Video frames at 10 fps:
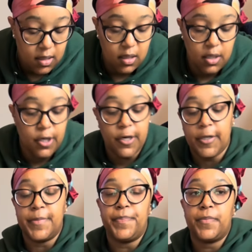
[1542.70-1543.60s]

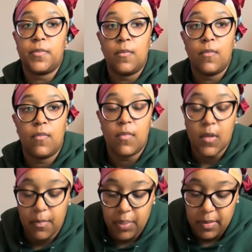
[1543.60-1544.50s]

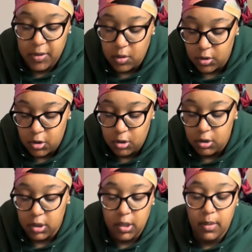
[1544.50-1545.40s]
I'm probably gonna
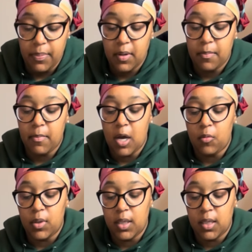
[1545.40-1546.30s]
curl up my
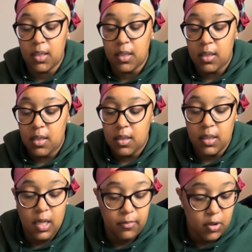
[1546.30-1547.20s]
wig
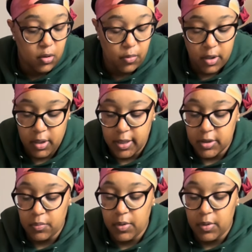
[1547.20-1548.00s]
that I'm gonna wear next